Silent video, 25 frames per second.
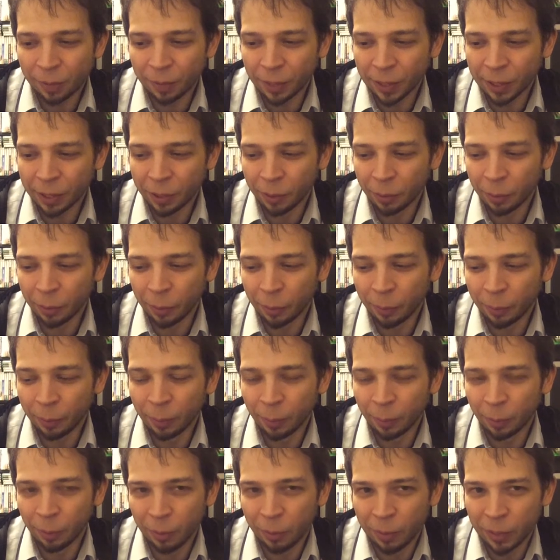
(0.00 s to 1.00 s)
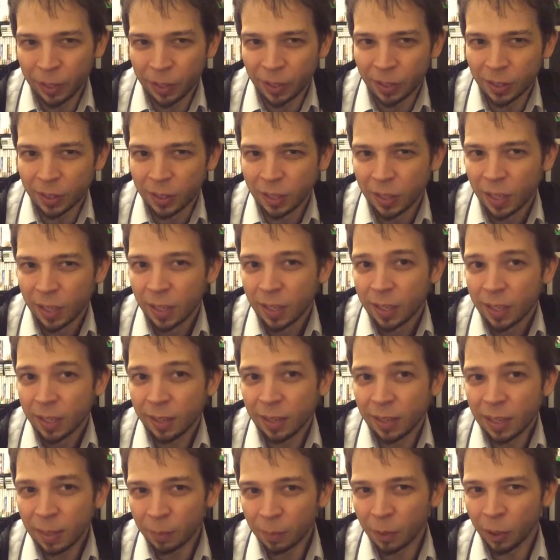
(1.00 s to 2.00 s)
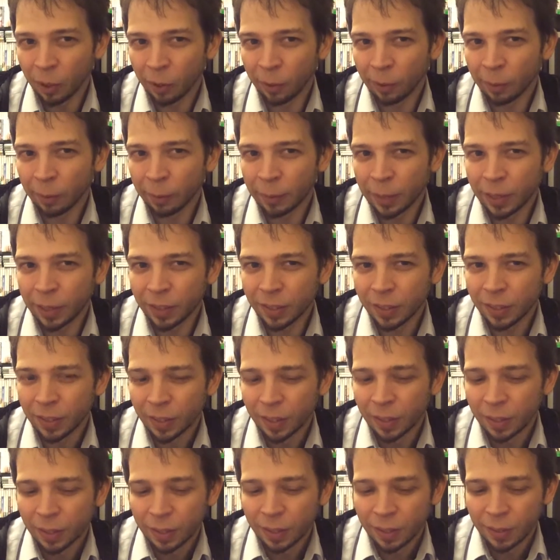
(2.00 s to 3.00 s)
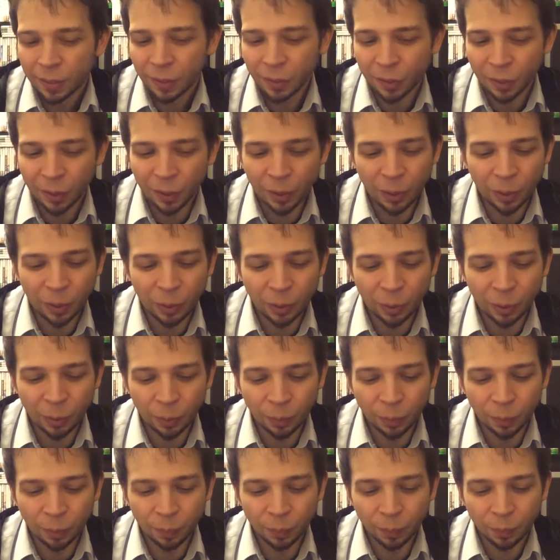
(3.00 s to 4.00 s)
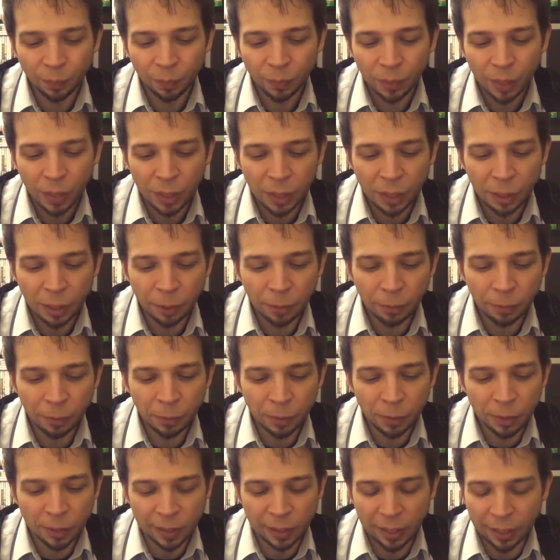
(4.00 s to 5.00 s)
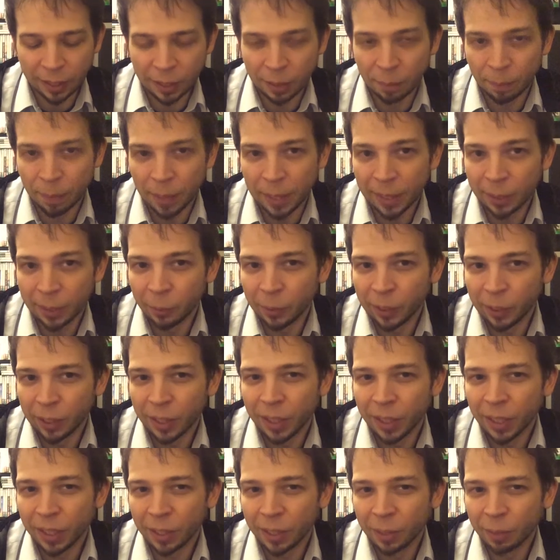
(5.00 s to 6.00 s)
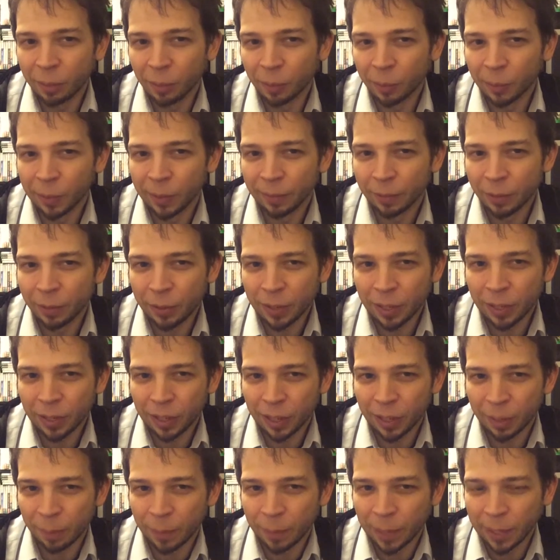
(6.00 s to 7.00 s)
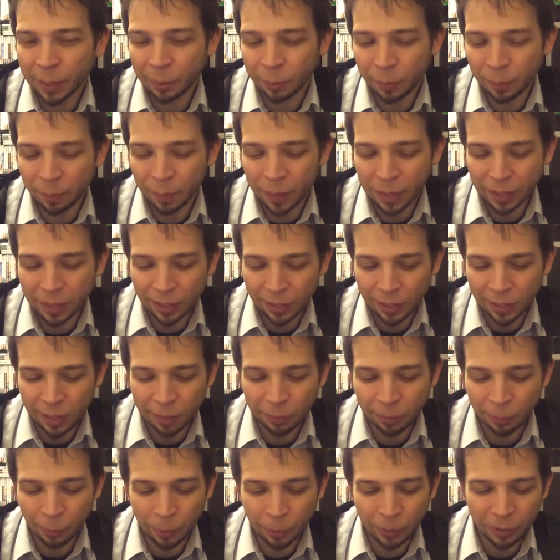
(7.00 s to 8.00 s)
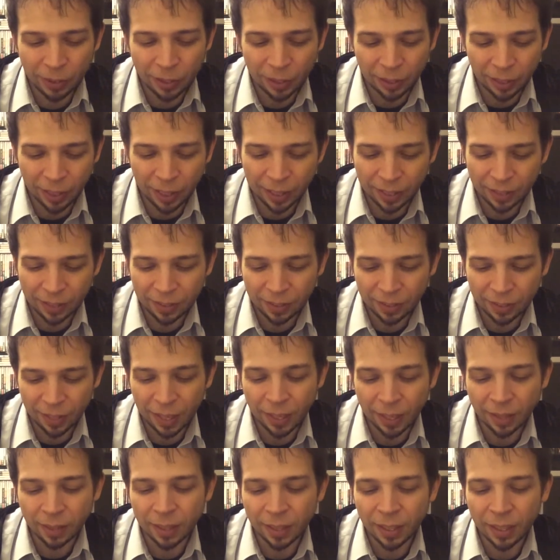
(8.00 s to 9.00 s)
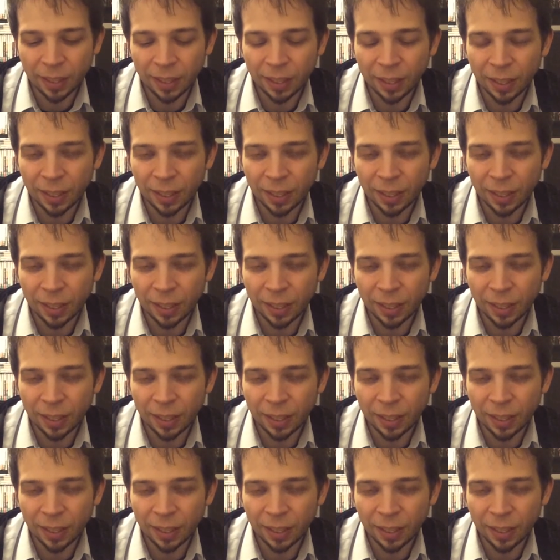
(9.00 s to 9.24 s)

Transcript: like your own Parodius themed armies. So, you know, if you select the Penguin Kingdom or whatever, you get a lot of penguin based stuff, or you select like the